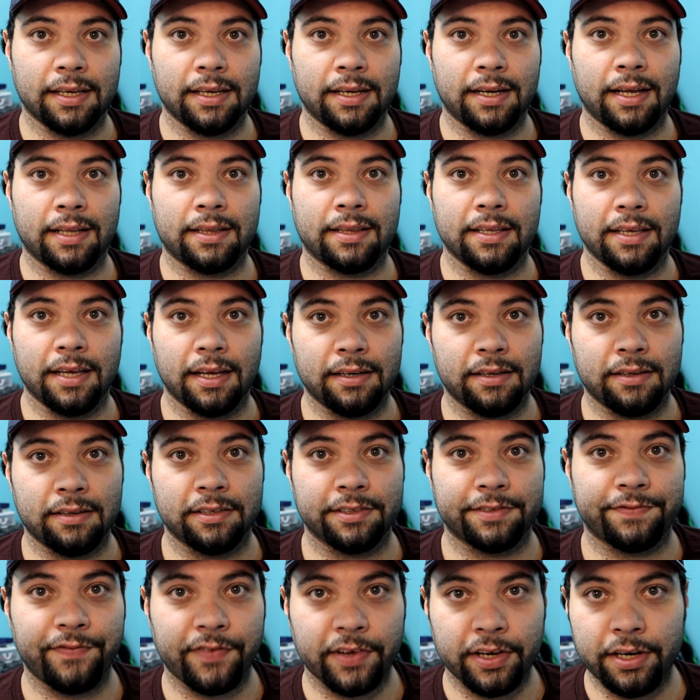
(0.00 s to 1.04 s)
it at the end of
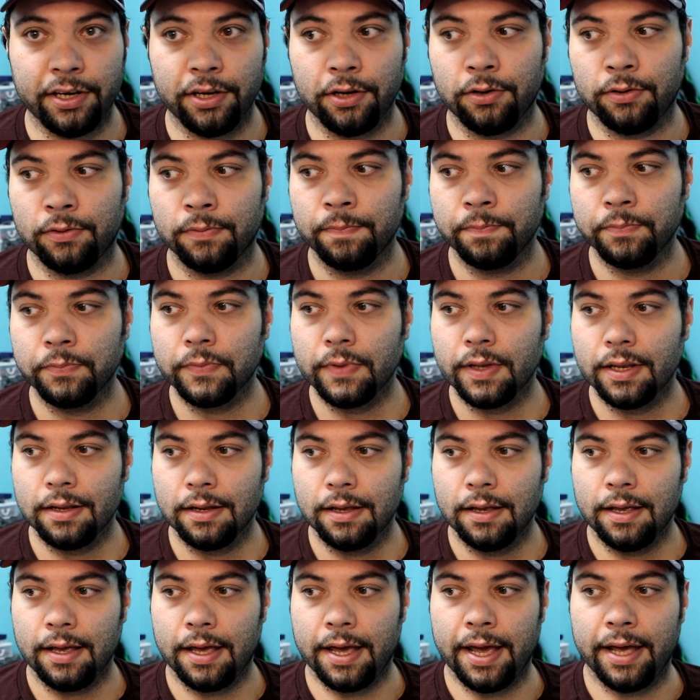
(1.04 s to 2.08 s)
this video
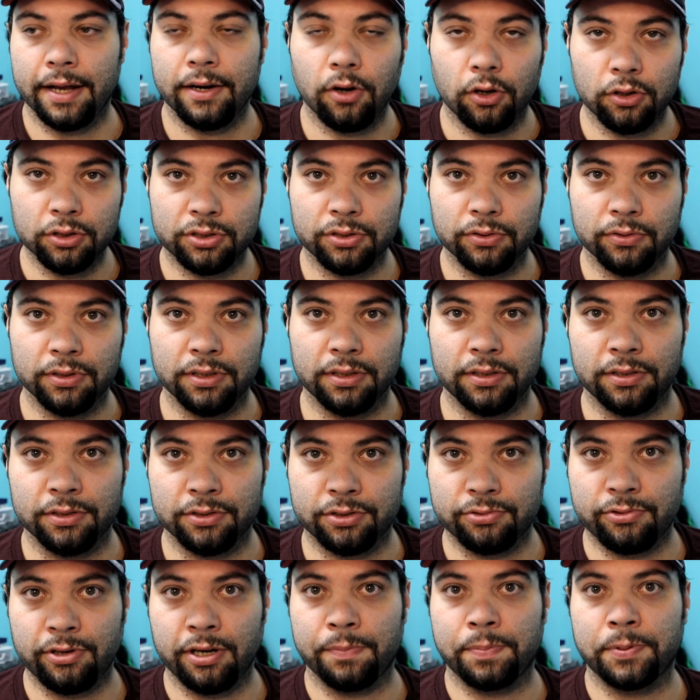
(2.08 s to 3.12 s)
and also in the
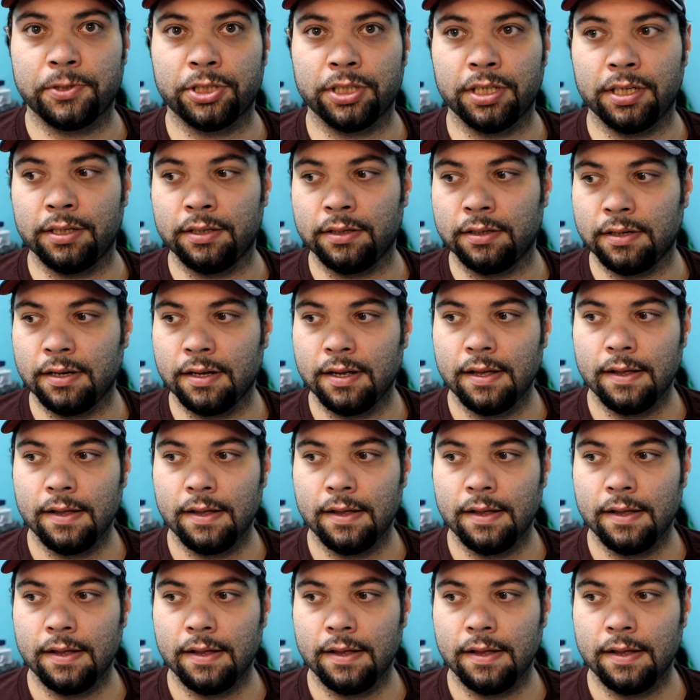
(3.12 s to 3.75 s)
description.